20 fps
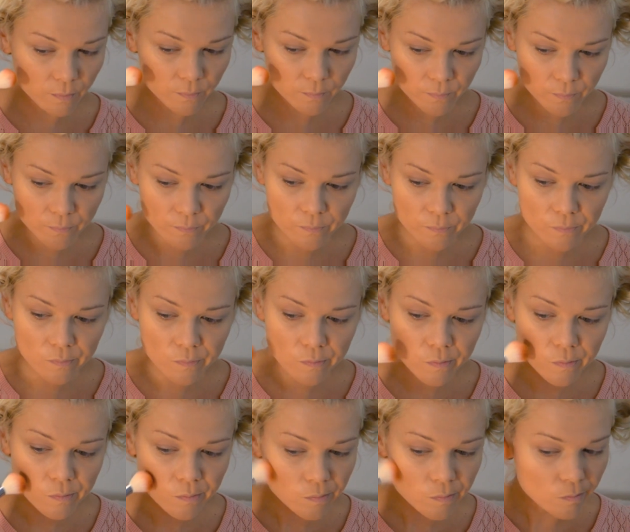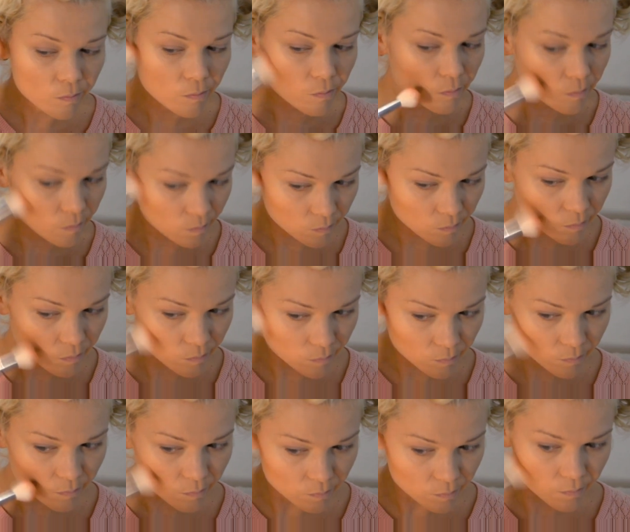
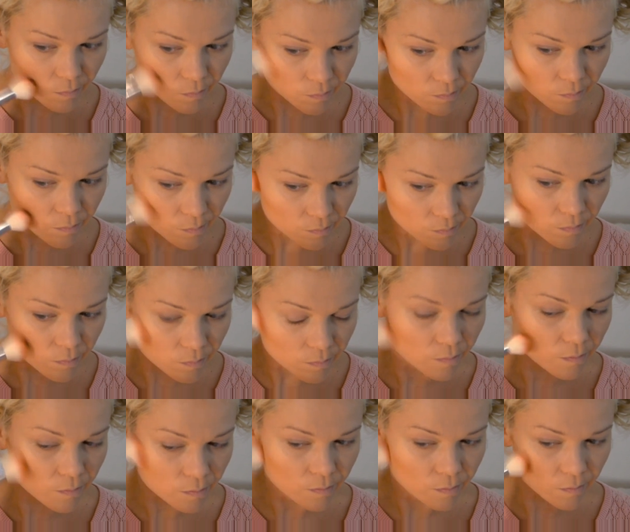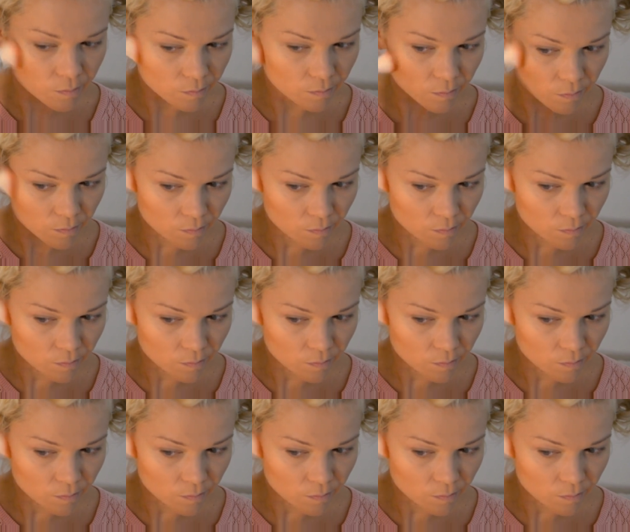(no one is talking)